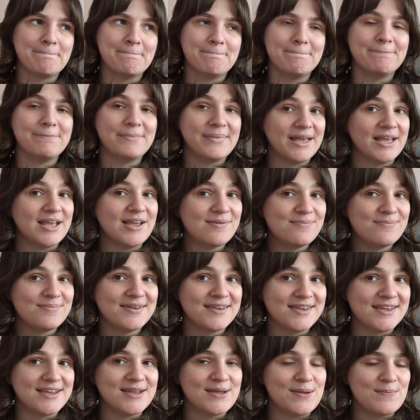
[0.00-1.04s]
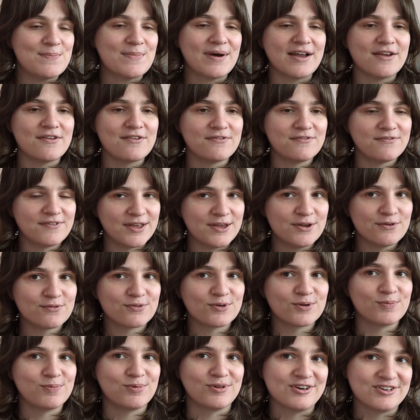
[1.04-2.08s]
maybe my
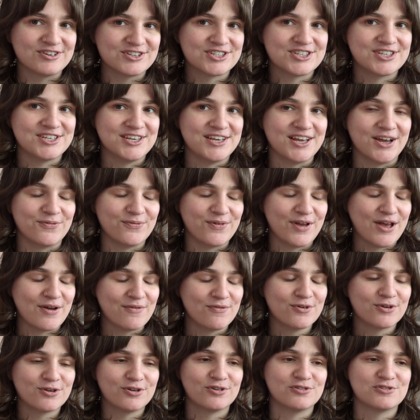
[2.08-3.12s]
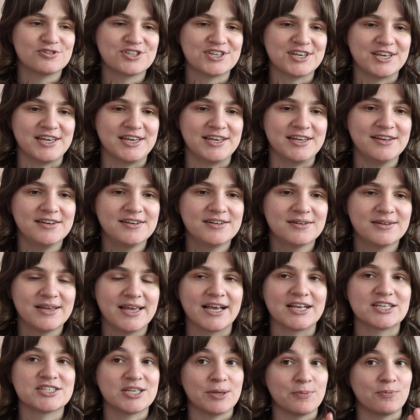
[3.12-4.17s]
favorite plushie I've ever crocheted,
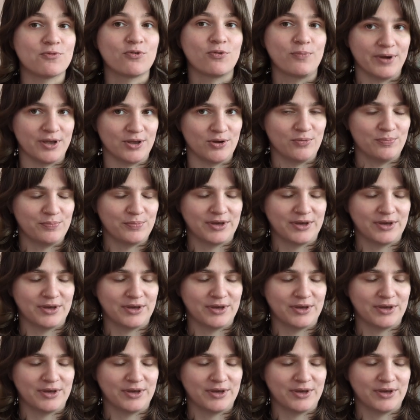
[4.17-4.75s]
except for my own